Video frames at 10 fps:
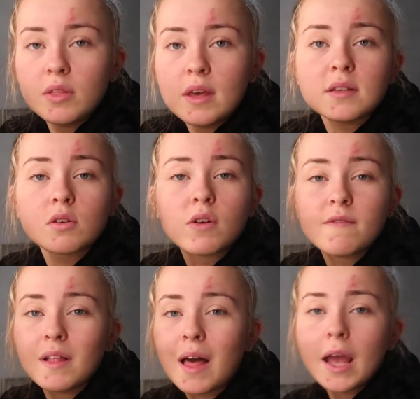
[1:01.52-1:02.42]
this, I'm going to
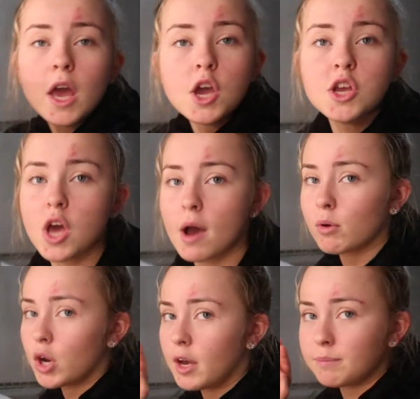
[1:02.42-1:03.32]
feel like, you know, I'm
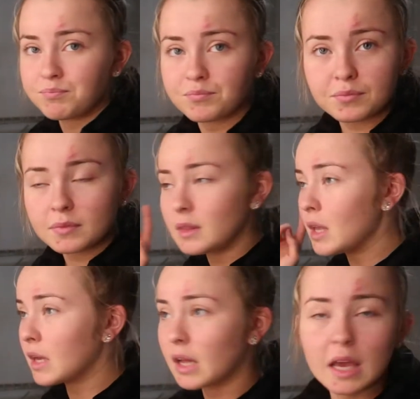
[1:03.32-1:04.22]
going to
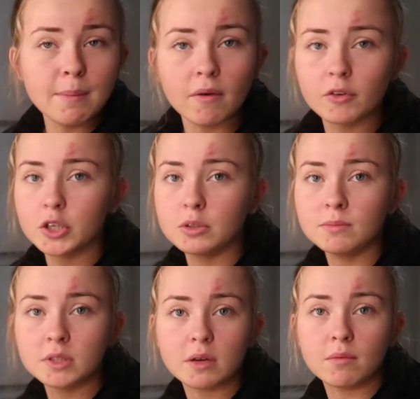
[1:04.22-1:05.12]
clean my
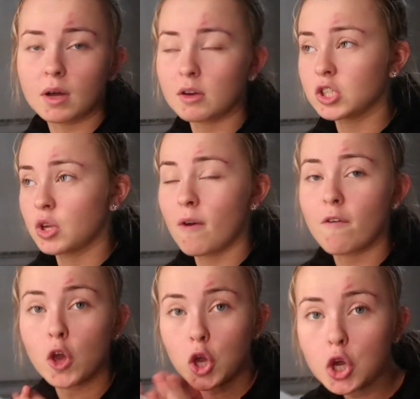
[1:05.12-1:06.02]
rooms. We're going to do a
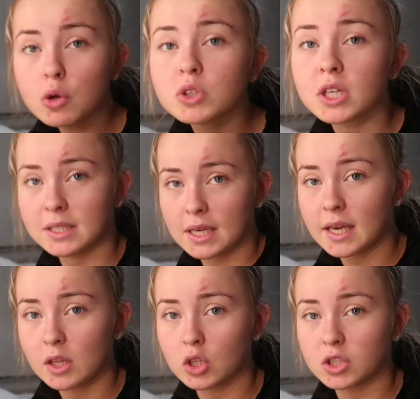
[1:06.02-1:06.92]
huge
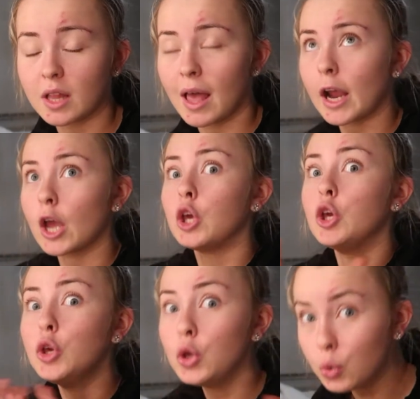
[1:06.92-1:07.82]
declutter, like
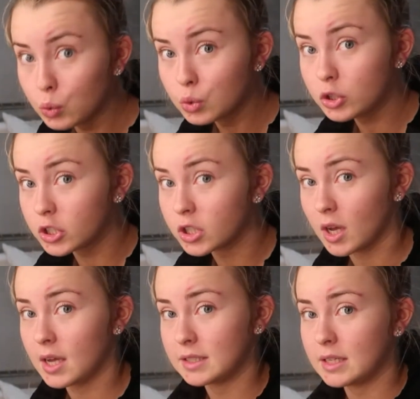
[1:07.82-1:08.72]
huge
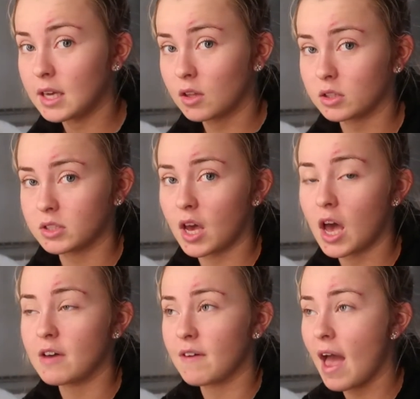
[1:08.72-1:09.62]

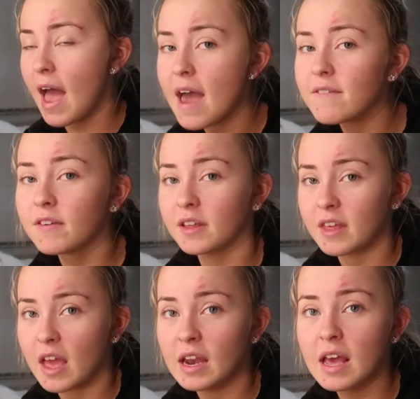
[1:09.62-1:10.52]
declutter of
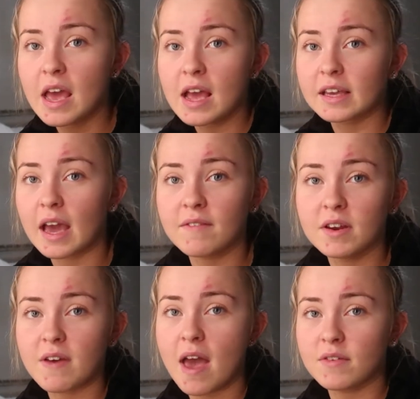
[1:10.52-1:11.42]
everything, getting
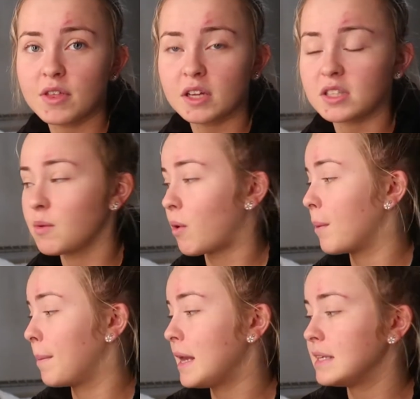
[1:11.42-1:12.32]
rid of everything I don't
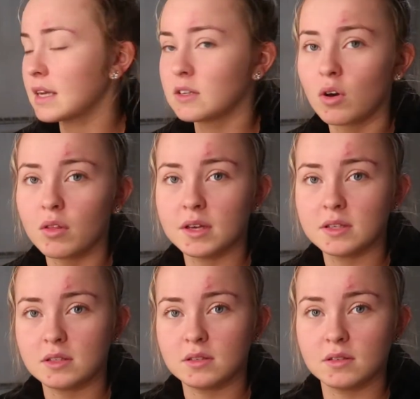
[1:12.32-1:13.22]
want. Please ignore
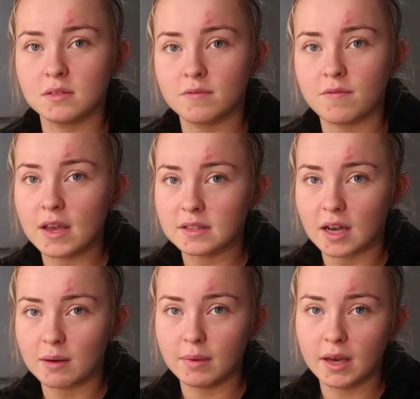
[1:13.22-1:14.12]
this fake
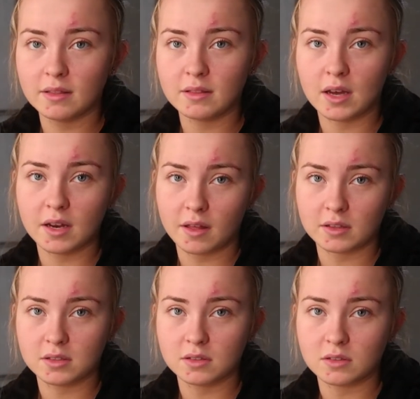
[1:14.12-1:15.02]
tan mitt. I know
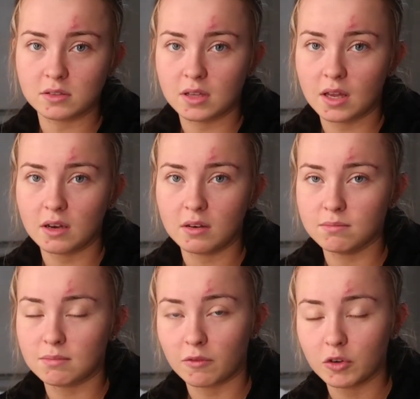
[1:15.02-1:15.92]
that's disgusting.
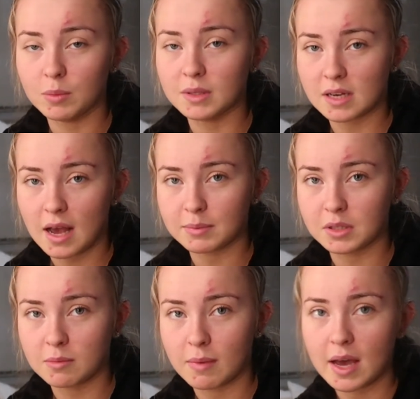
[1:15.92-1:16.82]
My room is an
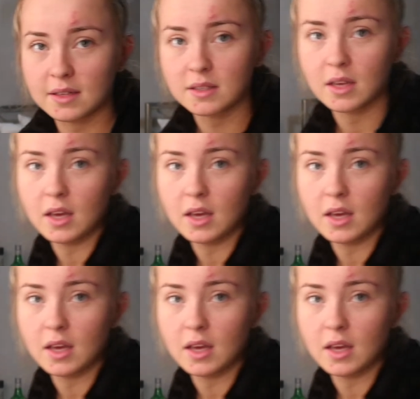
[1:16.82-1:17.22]
absolute mess,